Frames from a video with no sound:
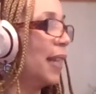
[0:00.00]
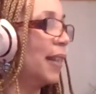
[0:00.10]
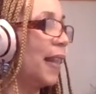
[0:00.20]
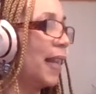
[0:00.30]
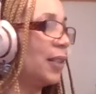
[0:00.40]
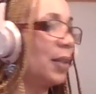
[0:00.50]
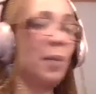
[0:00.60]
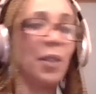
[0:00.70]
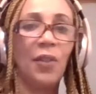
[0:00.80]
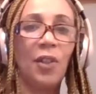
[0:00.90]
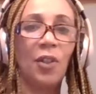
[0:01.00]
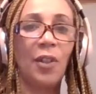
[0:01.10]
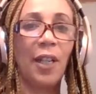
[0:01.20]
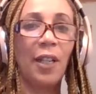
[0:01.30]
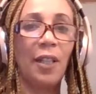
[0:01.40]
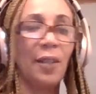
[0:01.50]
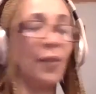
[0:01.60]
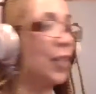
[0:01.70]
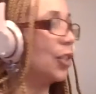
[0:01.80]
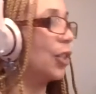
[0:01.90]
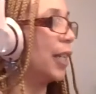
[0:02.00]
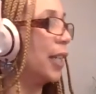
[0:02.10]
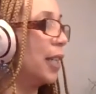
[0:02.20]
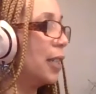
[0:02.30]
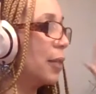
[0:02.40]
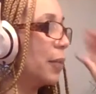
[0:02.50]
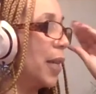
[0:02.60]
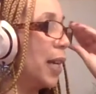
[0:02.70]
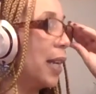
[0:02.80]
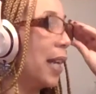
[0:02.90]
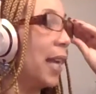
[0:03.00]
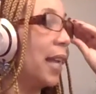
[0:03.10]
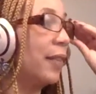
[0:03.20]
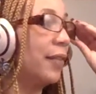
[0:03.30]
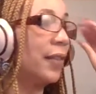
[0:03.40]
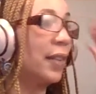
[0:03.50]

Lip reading: Thanks so much for joining us. If you're joining us, we are live